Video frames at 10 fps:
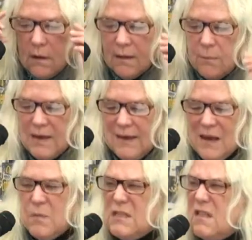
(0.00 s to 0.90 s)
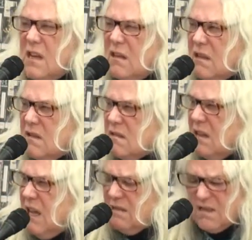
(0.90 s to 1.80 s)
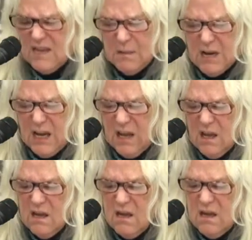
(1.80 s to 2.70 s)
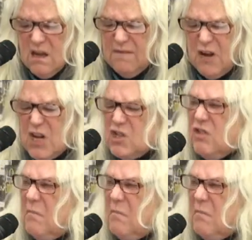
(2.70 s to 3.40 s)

And they began meticulously examining every inch